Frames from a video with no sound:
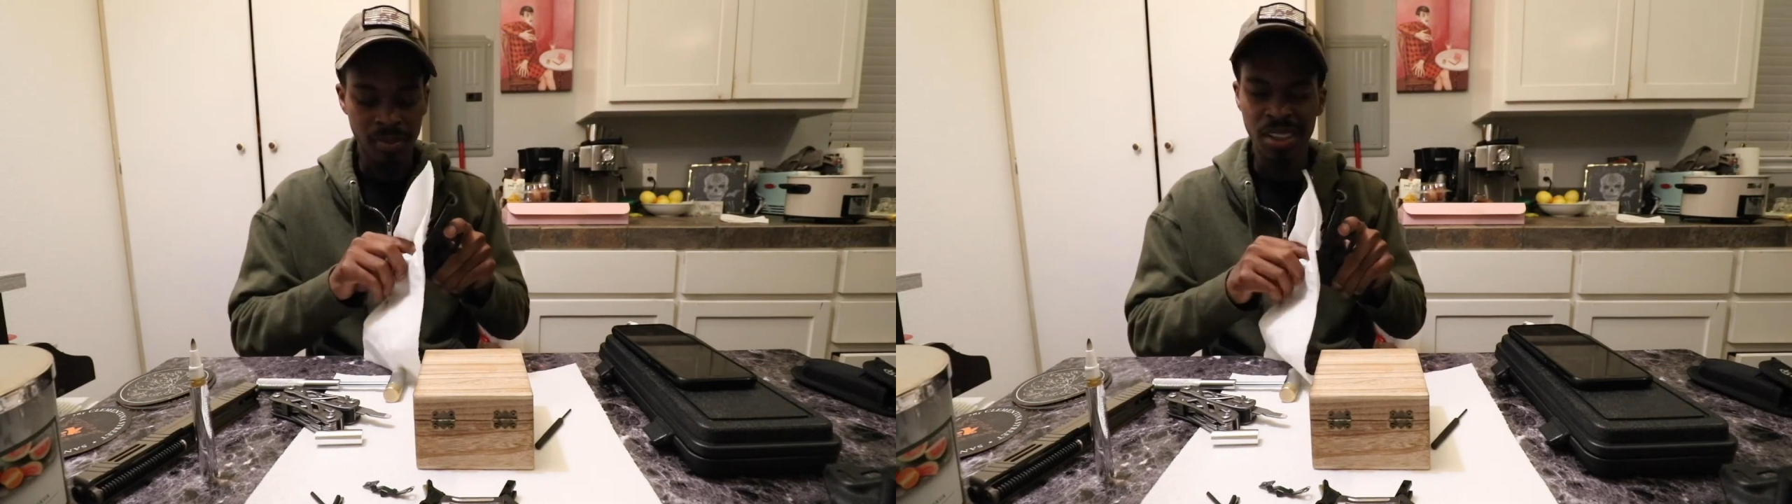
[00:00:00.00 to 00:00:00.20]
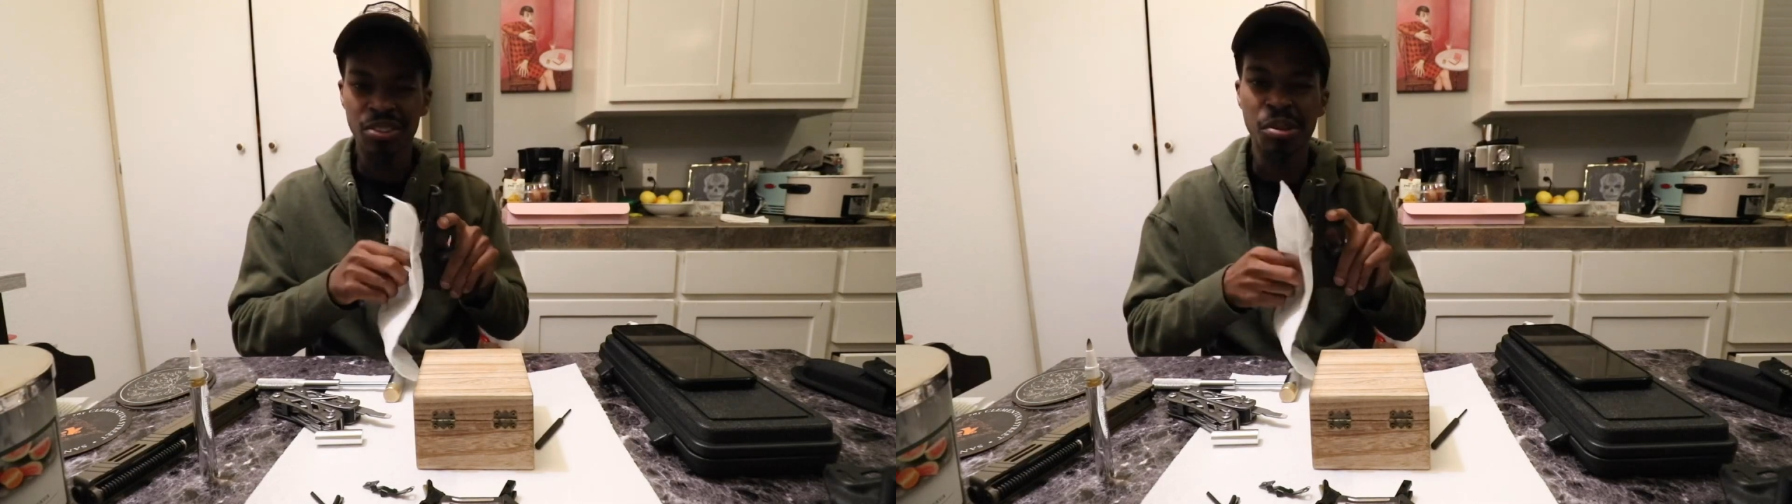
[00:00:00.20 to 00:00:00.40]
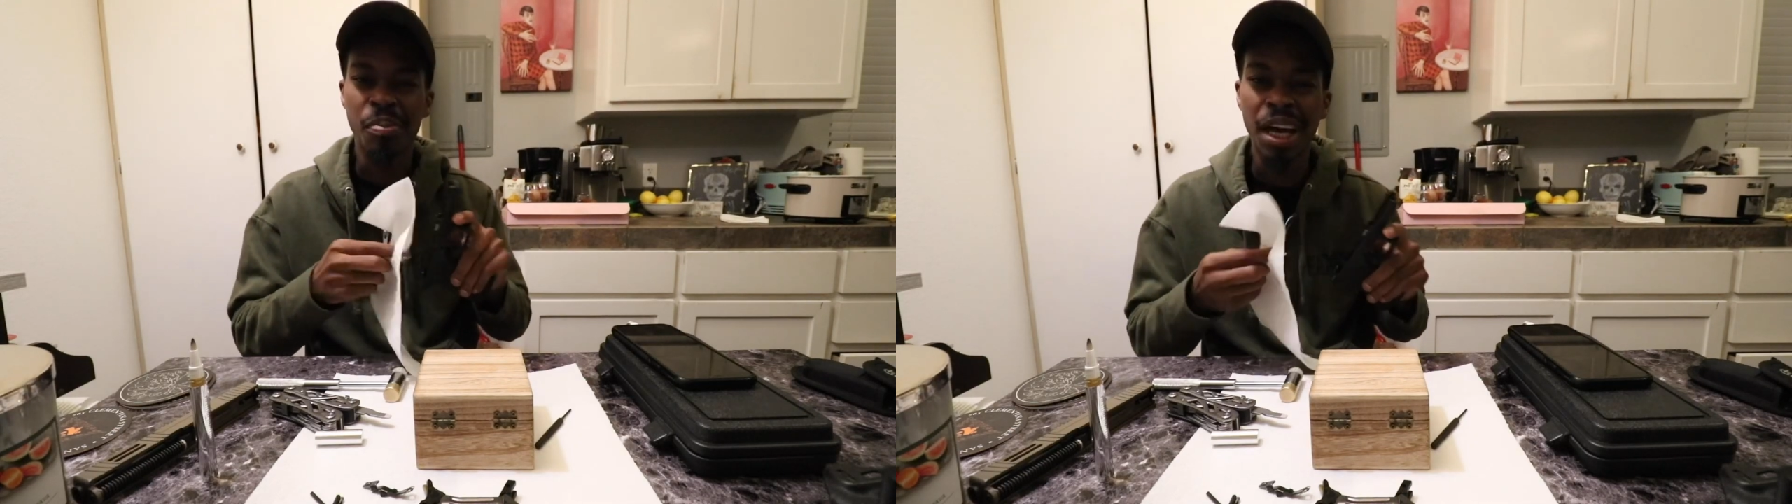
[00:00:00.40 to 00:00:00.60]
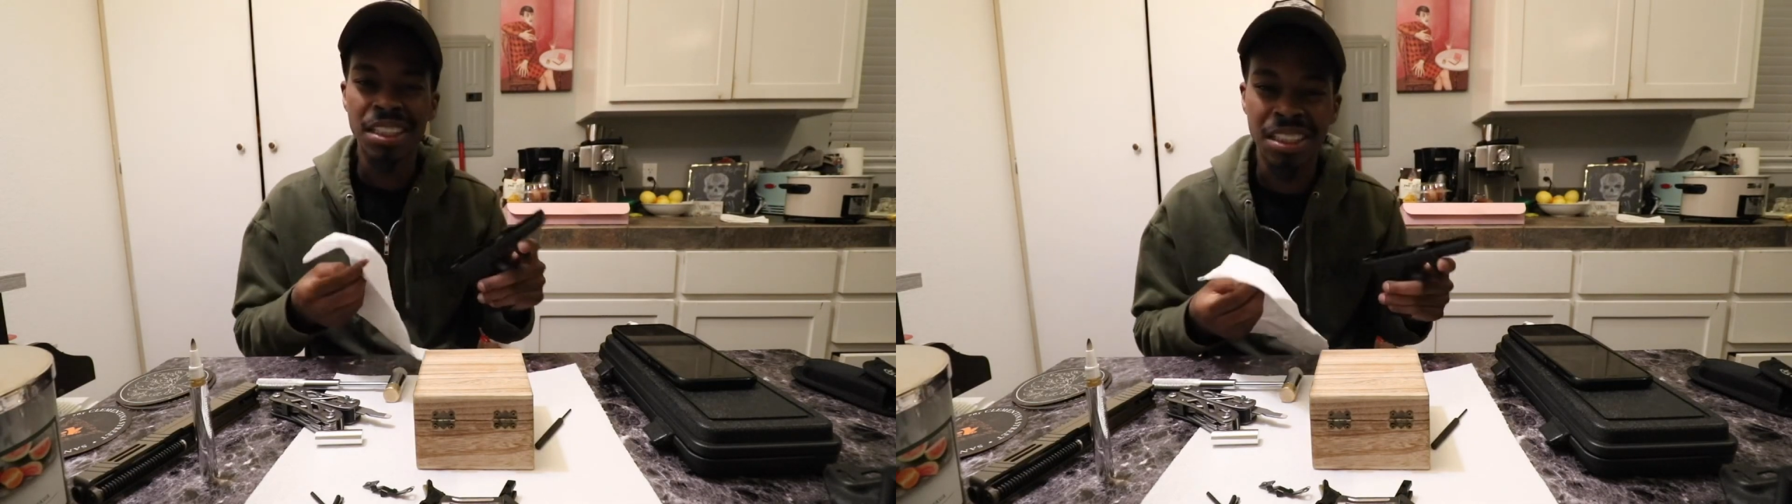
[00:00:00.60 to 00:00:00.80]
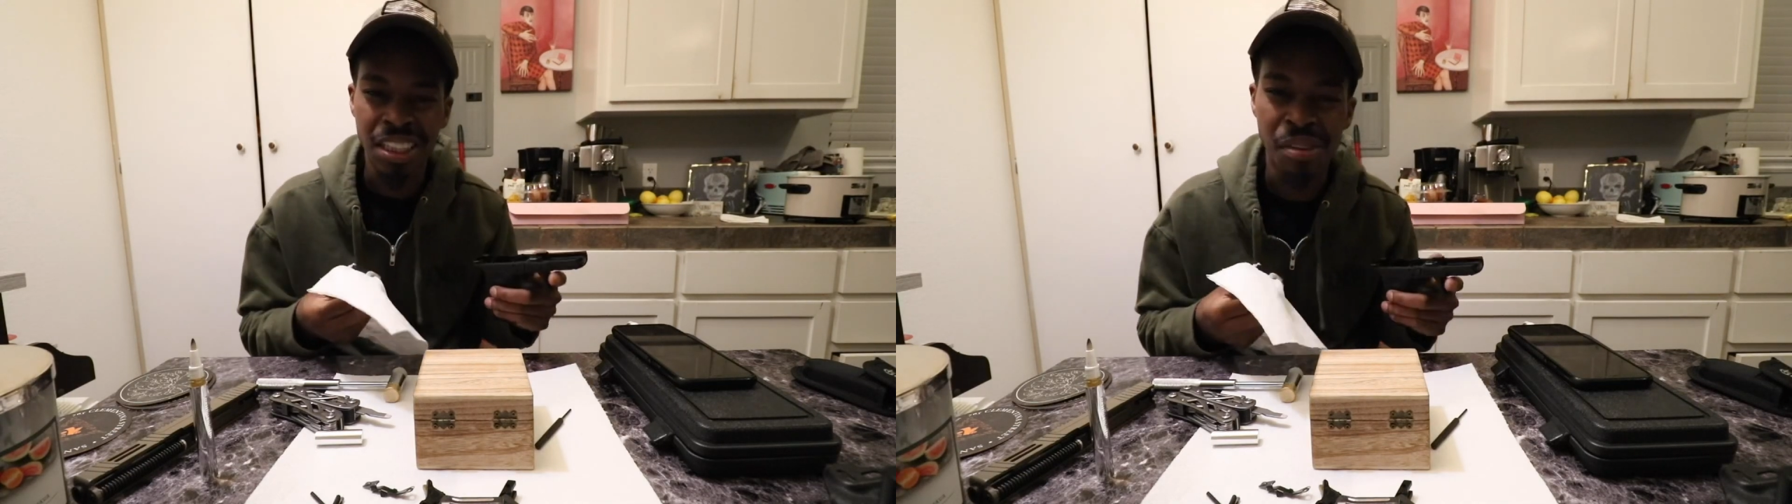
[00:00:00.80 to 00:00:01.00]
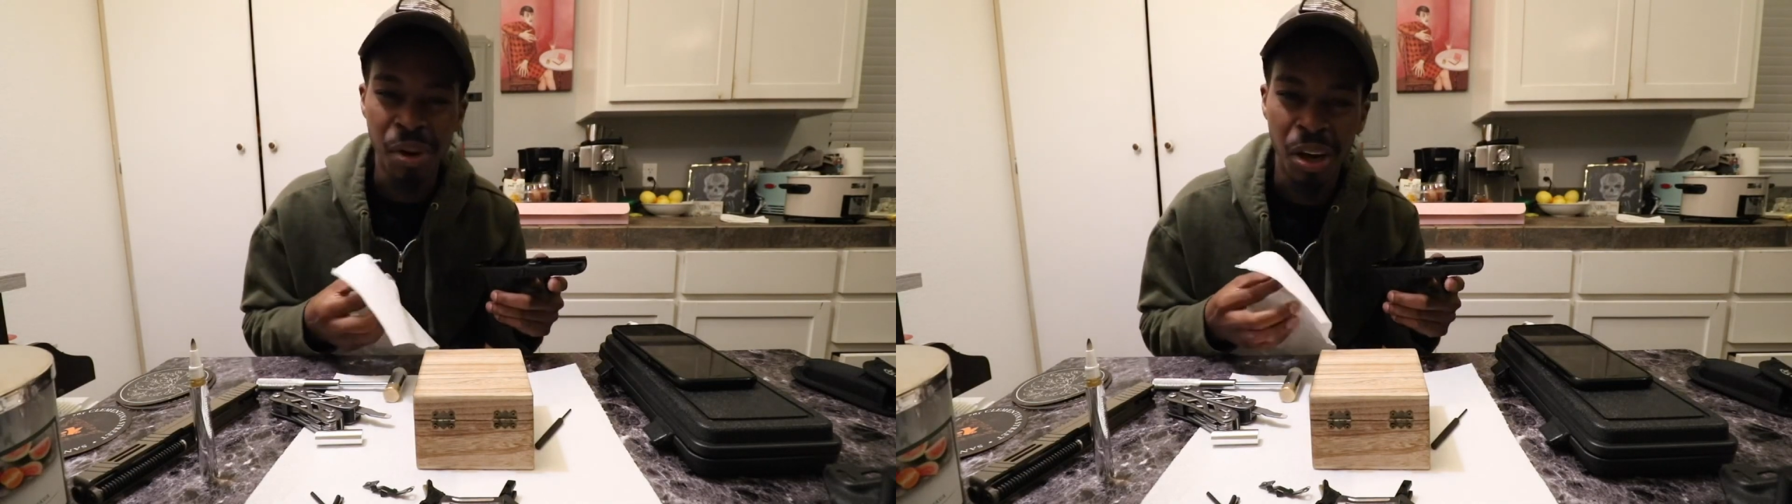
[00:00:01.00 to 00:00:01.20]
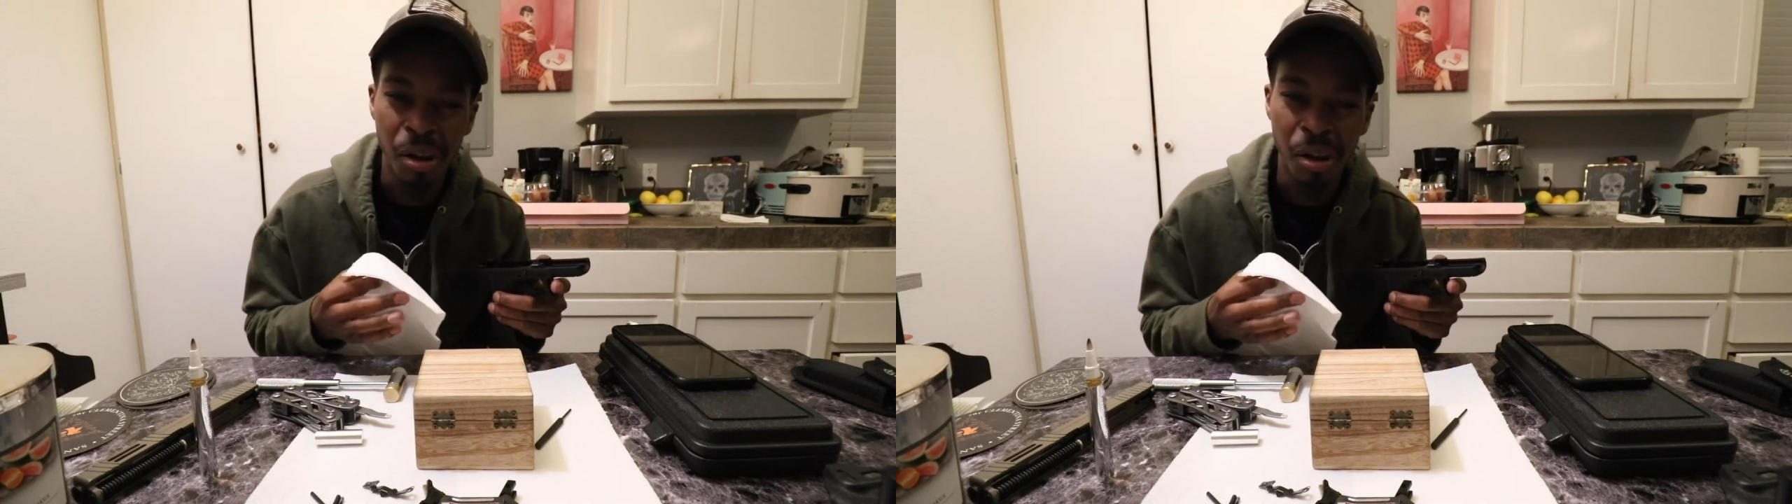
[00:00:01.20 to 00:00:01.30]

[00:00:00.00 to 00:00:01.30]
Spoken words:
There's a bad stigma